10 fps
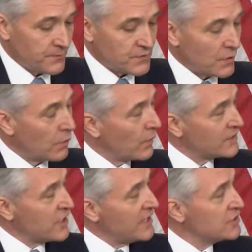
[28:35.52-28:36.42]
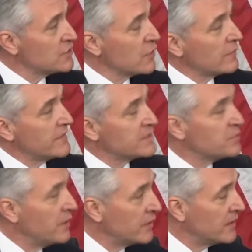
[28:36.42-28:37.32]
So what changes over this
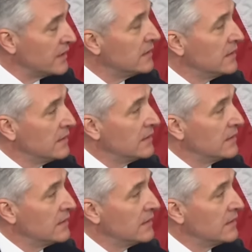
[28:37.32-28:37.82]
period